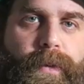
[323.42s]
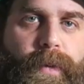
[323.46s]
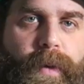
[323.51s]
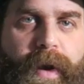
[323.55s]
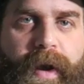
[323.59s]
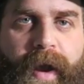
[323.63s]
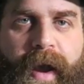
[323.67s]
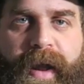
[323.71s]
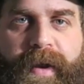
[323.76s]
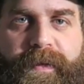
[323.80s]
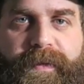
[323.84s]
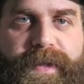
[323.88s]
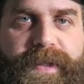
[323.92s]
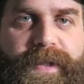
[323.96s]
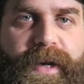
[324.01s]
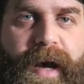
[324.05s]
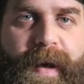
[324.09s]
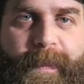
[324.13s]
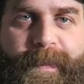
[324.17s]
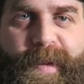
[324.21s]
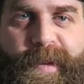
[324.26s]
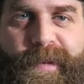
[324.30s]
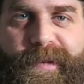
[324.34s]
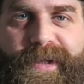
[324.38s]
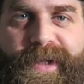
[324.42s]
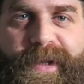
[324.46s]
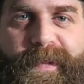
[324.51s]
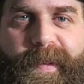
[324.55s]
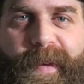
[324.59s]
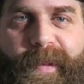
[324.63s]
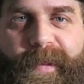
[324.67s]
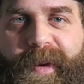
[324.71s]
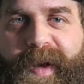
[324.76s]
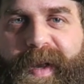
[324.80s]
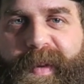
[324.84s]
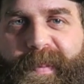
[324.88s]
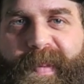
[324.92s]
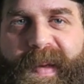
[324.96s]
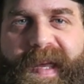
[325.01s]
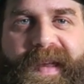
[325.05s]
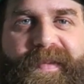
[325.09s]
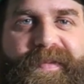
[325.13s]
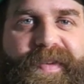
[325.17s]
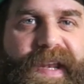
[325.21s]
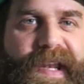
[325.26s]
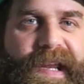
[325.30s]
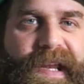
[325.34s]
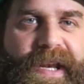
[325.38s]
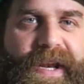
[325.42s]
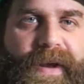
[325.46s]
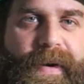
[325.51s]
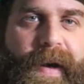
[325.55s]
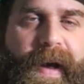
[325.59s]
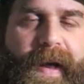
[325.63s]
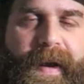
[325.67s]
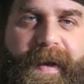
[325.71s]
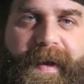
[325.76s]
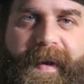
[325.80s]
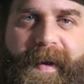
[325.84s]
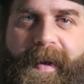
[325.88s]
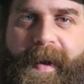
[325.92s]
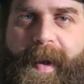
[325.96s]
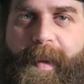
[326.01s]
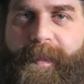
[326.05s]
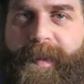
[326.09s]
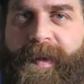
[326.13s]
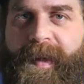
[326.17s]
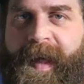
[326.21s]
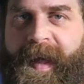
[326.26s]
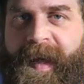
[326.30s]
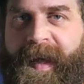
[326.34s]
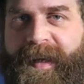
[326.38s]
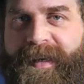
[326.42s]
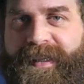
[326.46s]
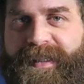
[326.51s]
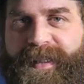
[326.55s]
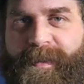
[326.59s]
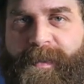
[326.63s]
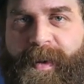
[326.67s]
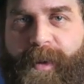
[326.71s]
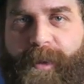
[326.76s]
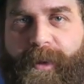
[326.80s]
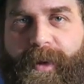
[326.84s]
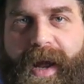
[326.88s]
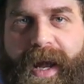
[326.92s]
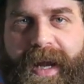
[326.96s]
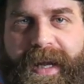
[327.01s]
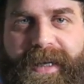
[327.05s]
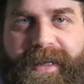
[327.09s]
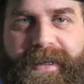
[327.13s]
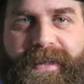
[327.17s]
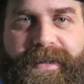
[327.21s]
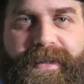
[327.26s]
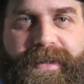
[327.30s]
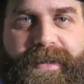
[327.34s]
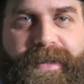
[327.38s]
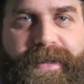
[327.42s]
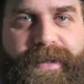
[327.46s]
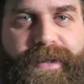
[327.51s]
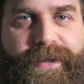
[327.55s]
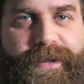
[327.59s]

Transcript: What kind of a top YouTuber would he be if he didn't know how to cut up lines, am I right?